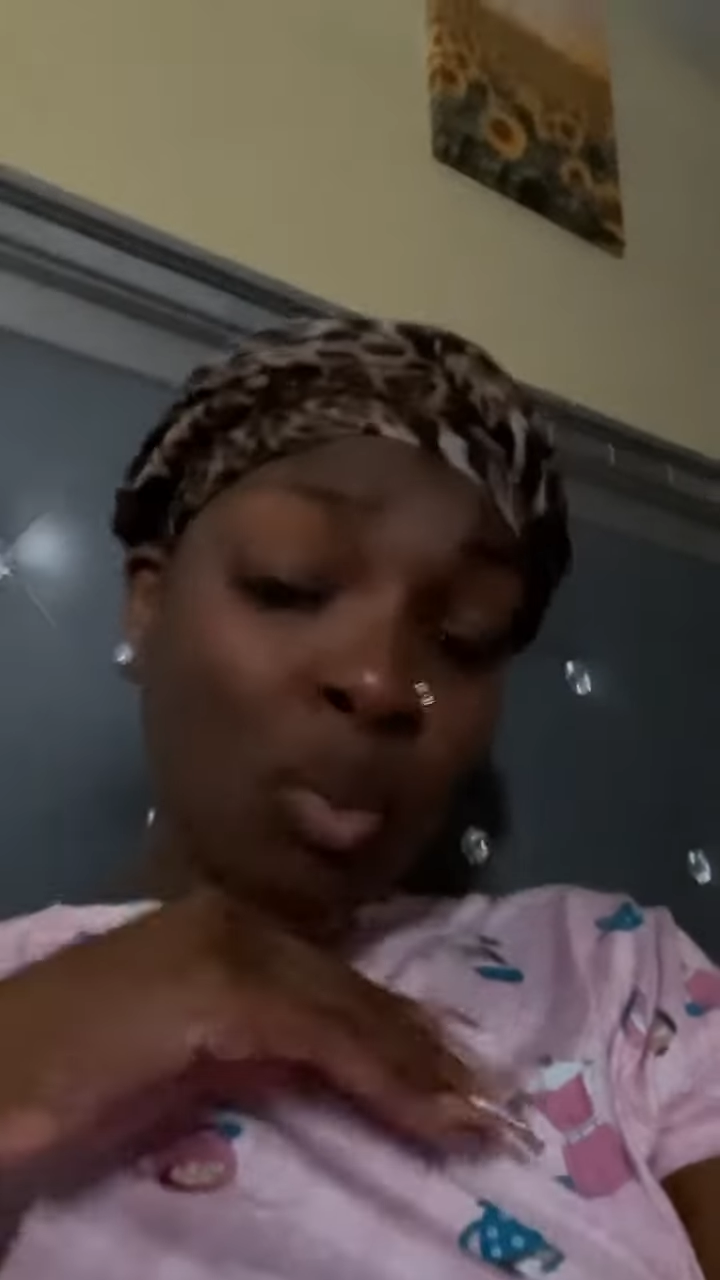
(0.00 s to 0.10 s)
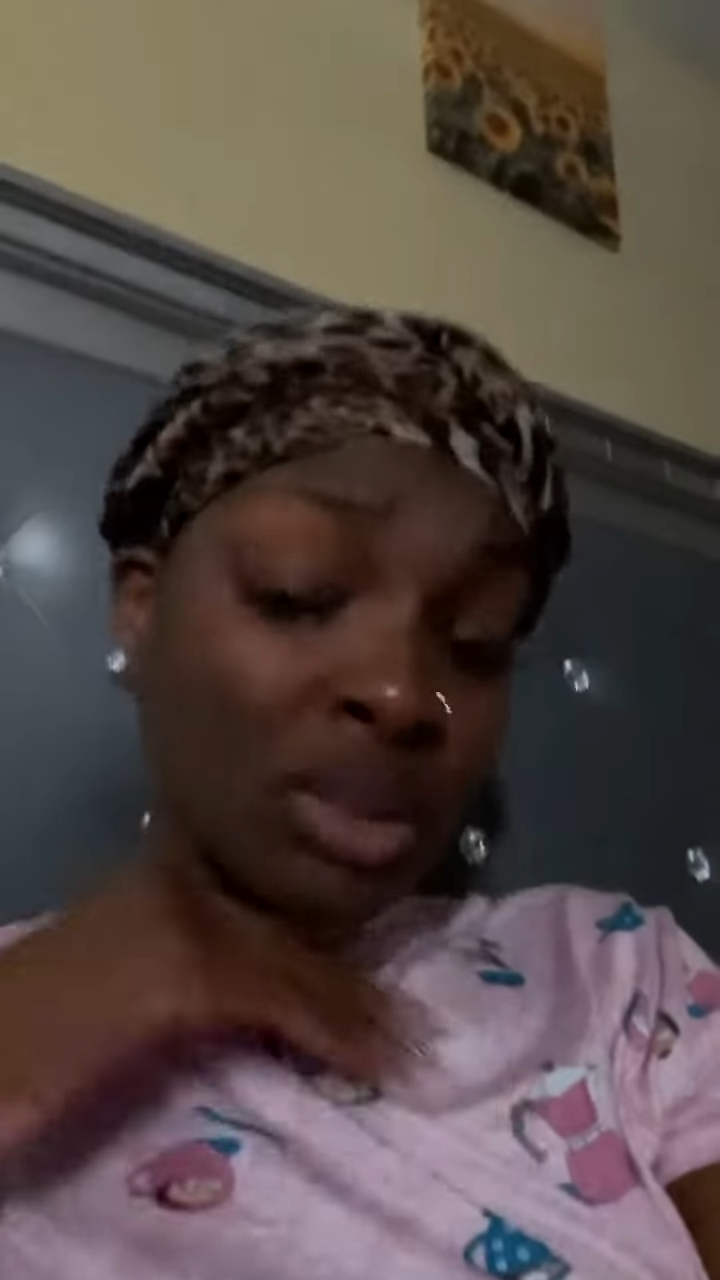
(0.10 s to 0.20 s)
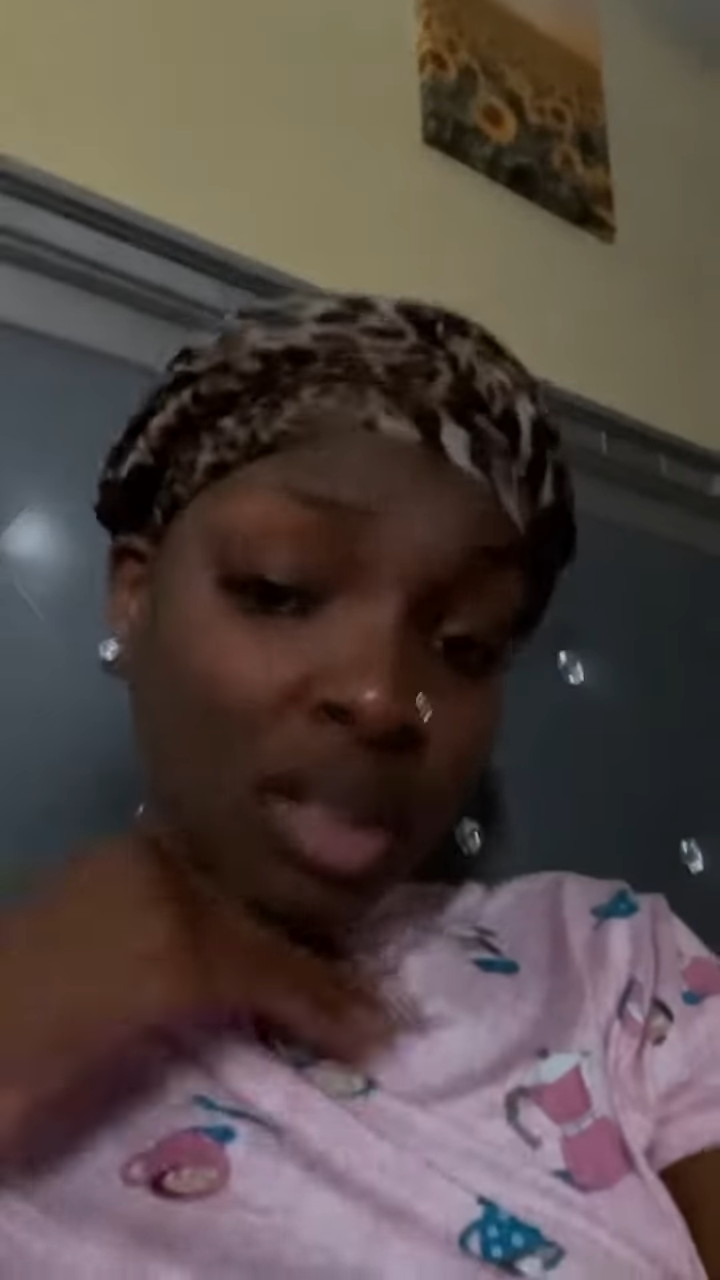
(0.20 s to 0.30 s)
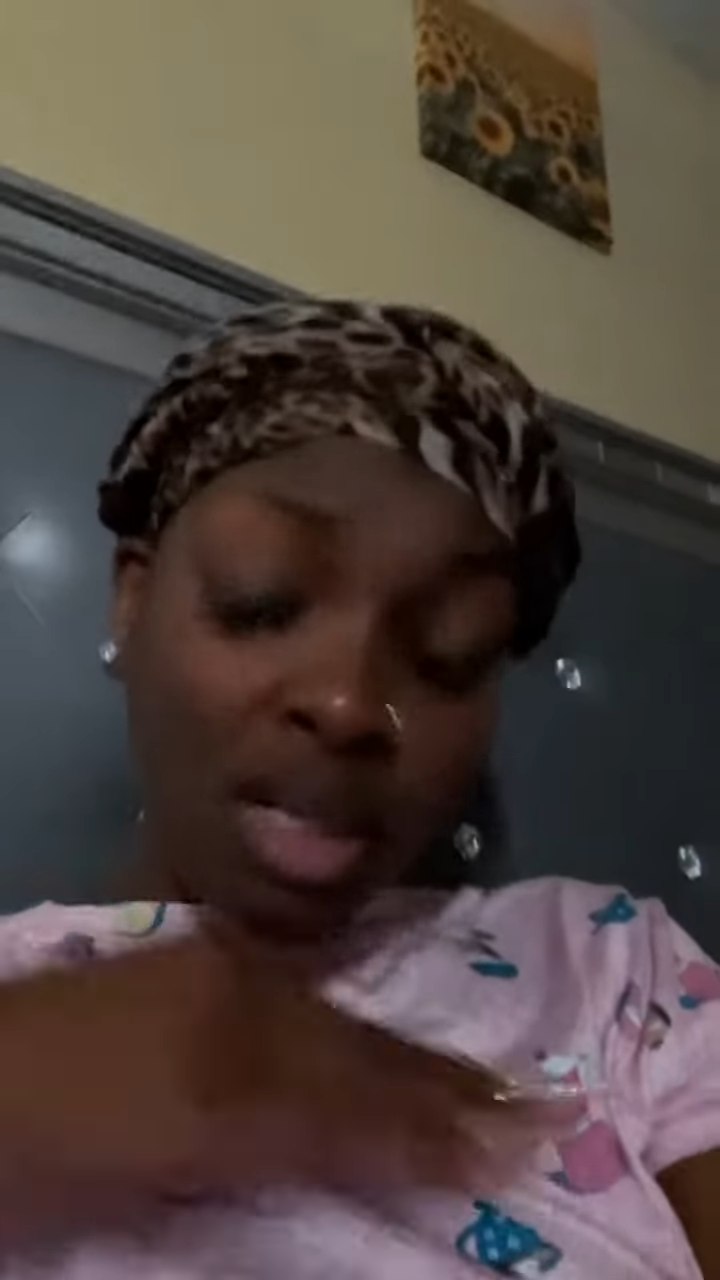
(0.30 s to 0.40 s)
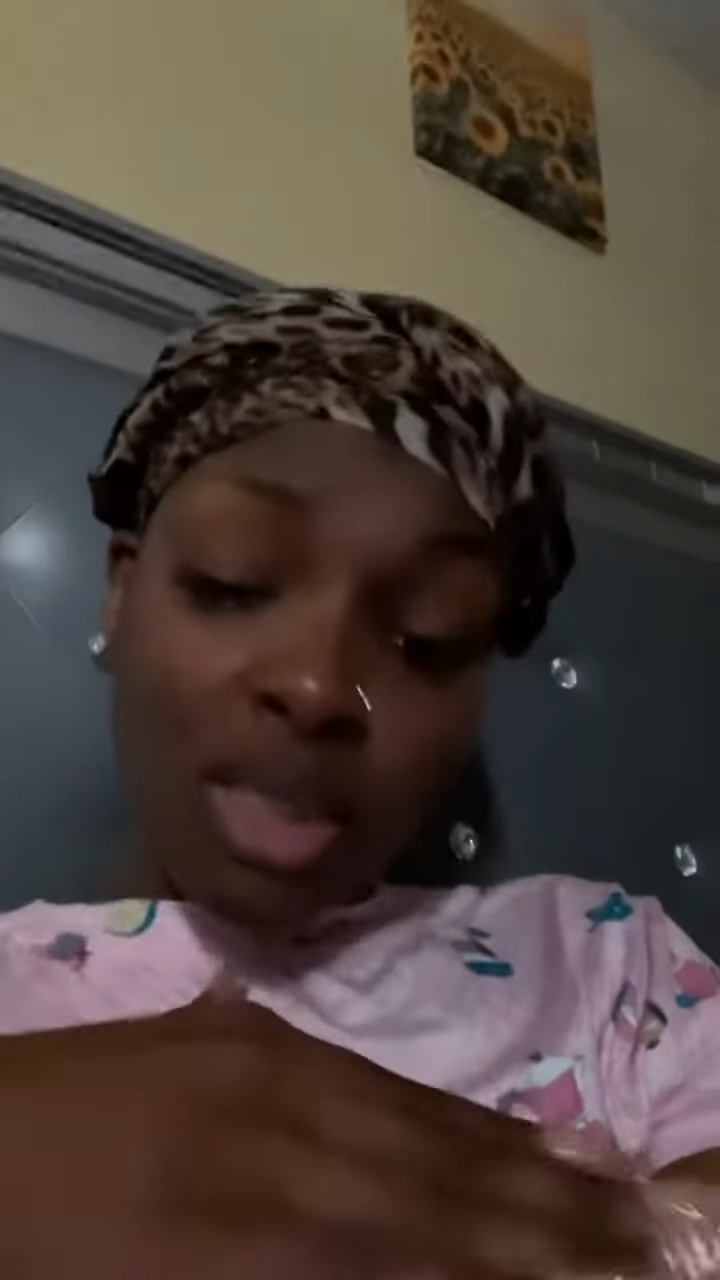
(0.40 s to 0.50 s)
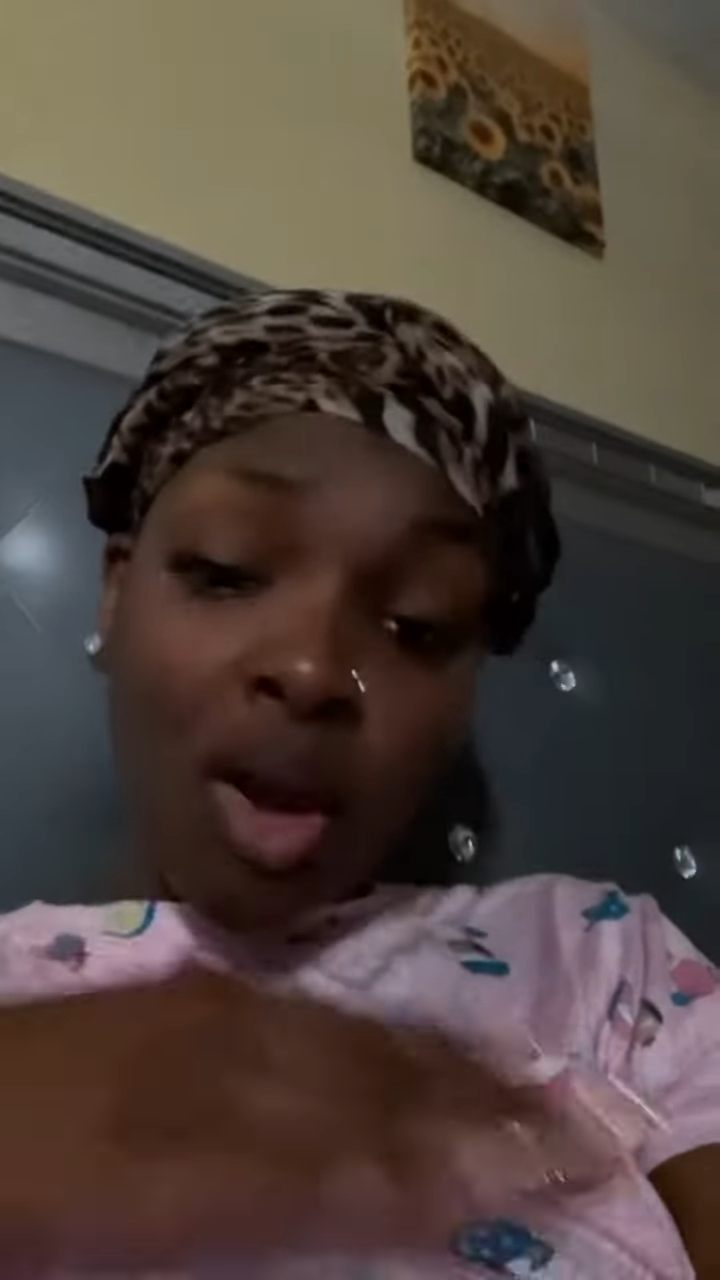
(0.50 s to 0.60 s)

what's done in the